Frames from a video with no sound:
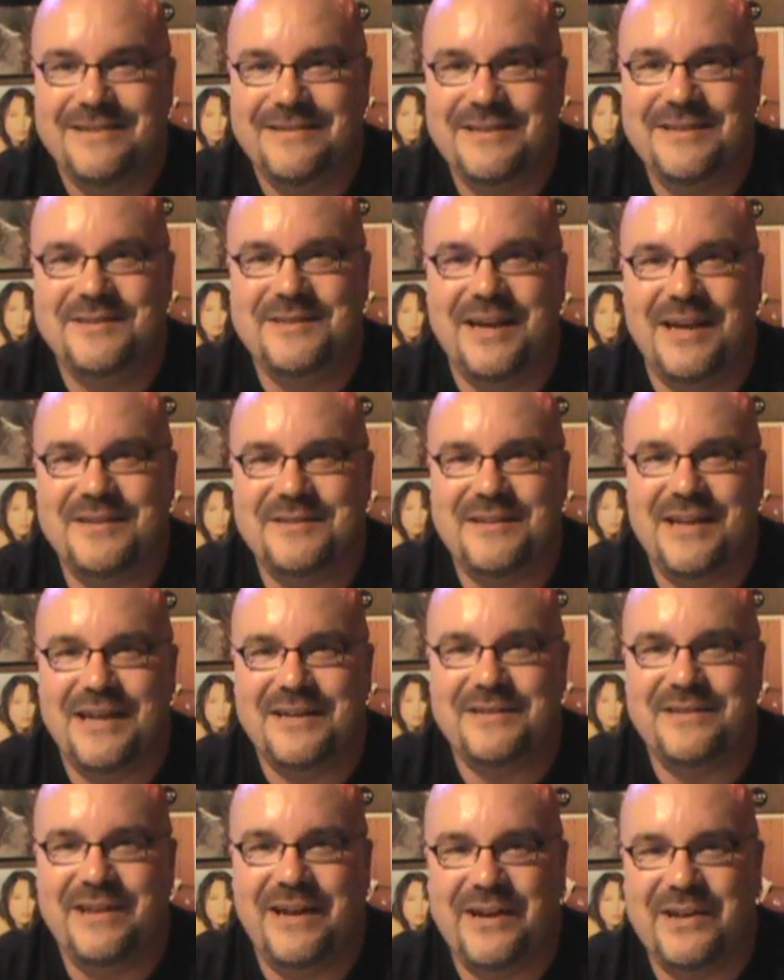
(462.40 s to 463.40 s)
these guys
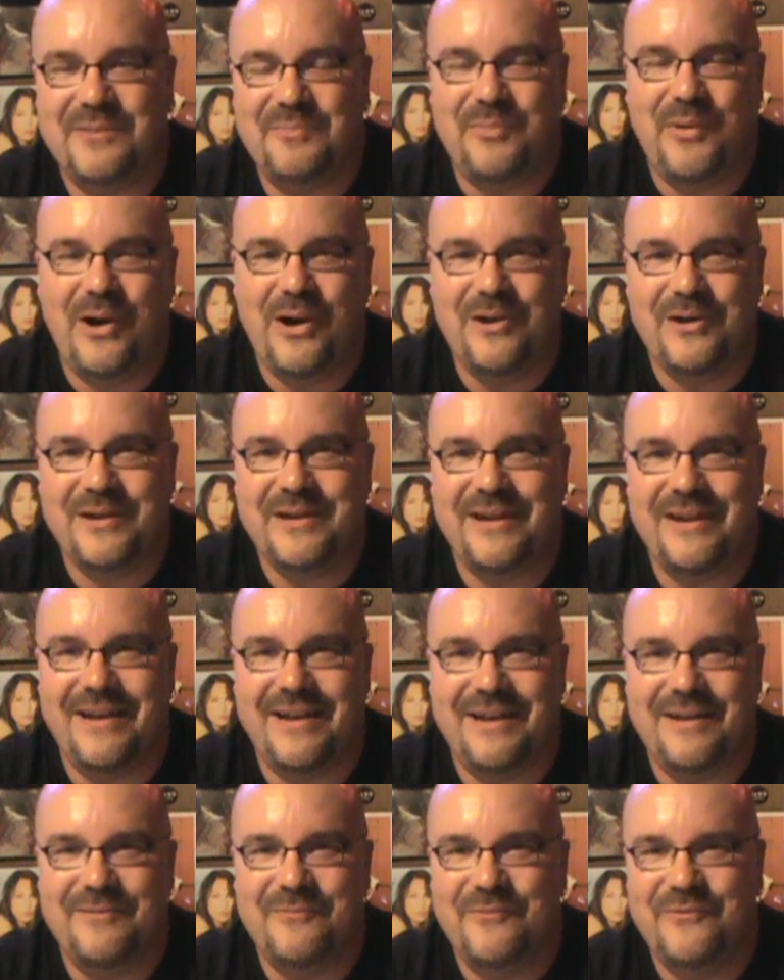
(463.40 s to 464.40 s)
knocked it out of the park
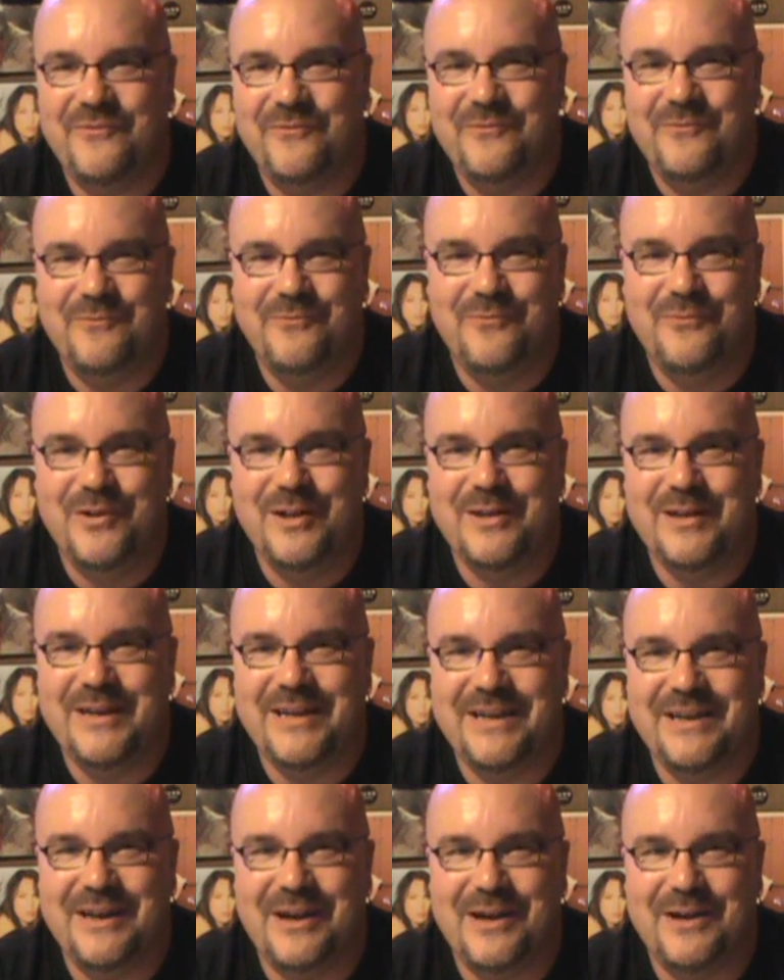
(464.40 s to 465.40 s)
and
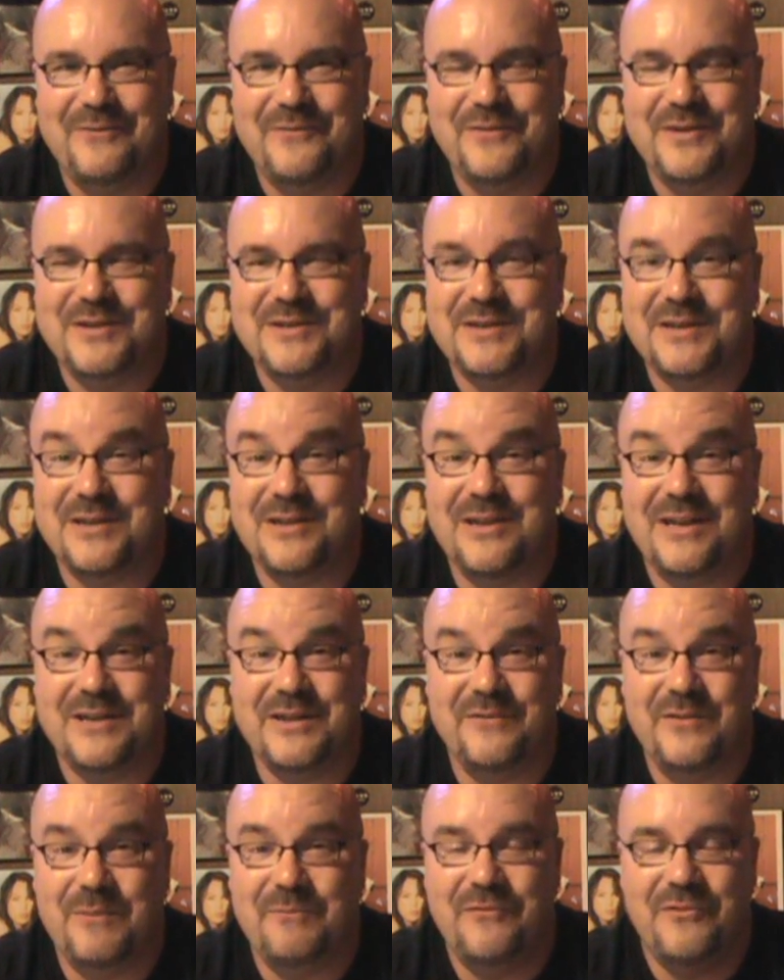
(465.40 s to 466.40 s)
really finished the
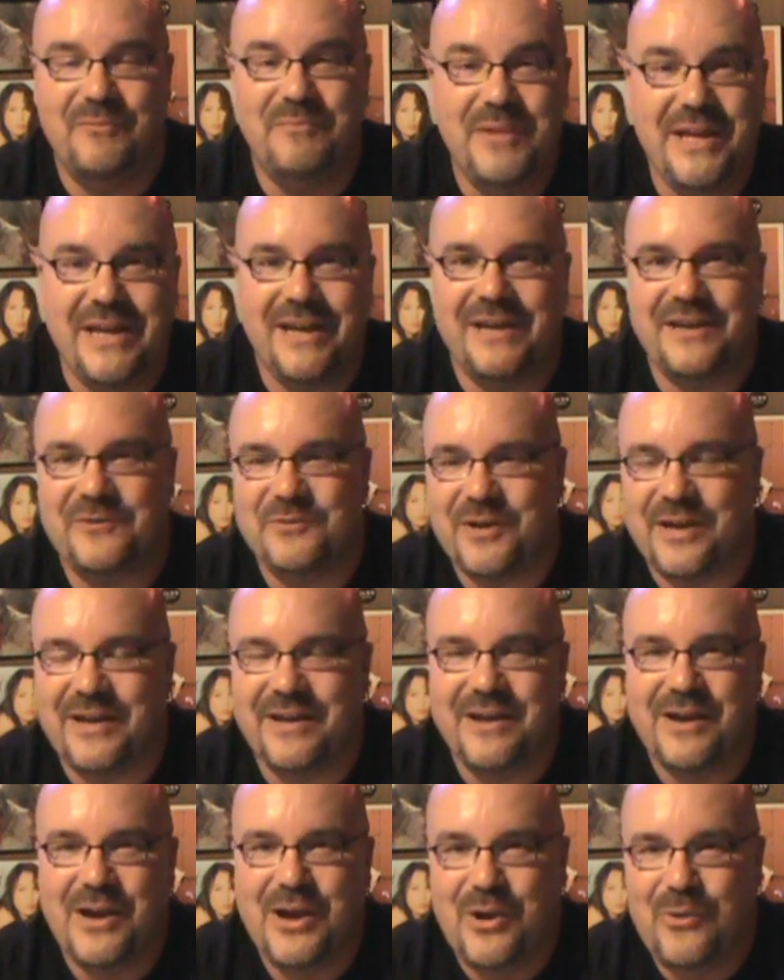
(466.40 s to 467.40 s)
collective up, for me
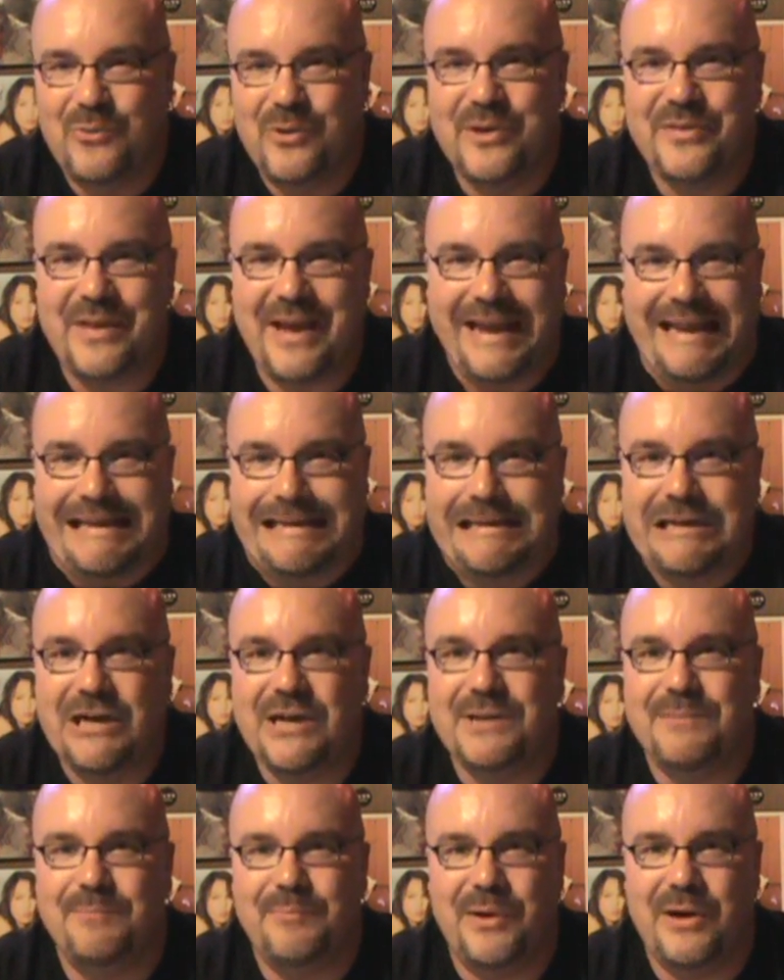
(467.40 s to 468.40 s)
anyway, with a
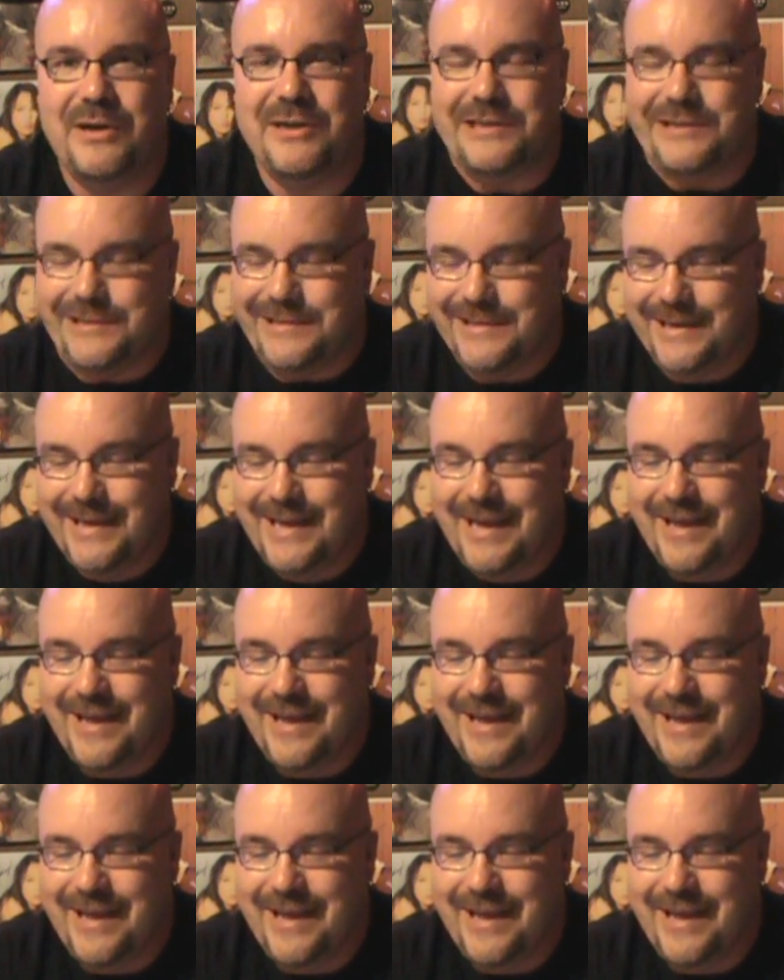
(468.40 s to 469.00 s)
gut punch.